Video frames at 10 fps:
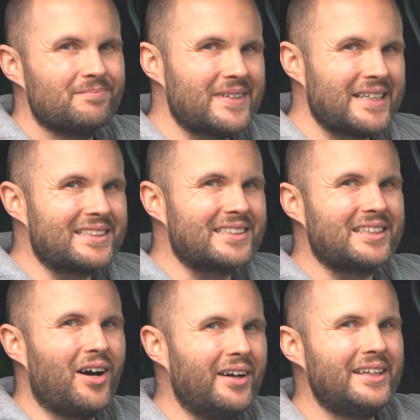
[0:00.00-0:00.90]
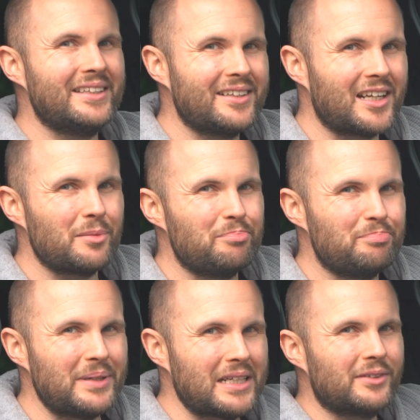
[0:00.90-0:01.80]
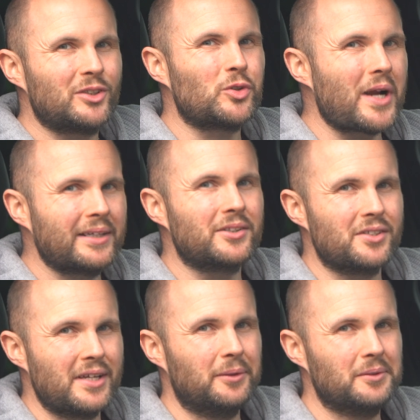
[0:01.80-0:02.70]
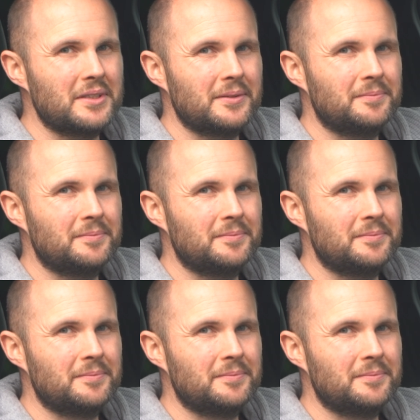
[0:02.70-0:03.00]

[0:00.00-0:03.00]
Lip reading: It's kind of got a bit of a tractor sound.